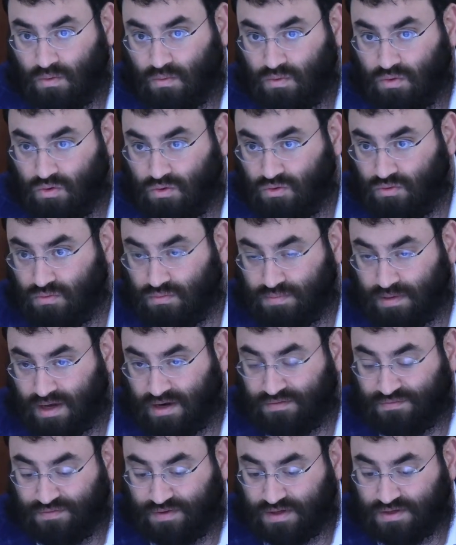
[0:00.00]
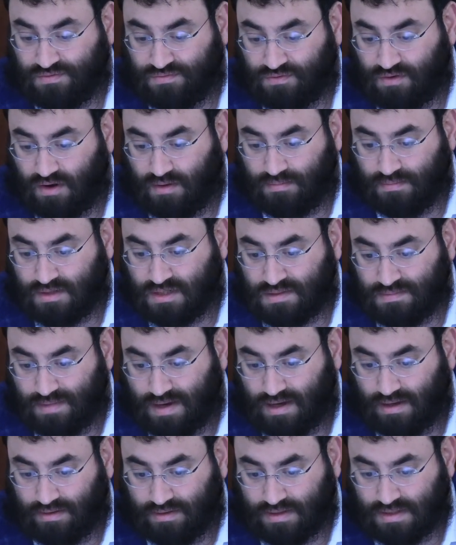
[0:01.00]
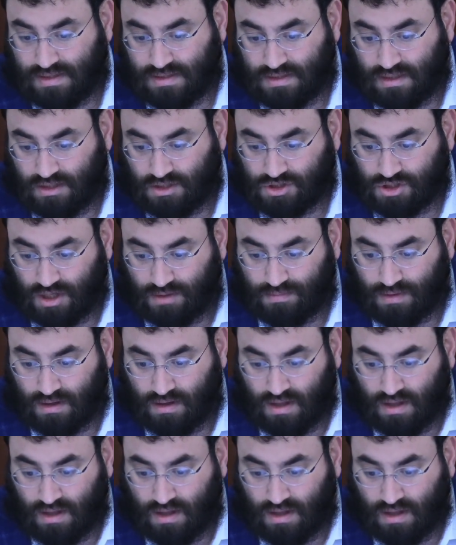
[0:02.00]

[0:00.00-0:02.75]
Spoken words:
Who benefits from the smell? This is the neshama.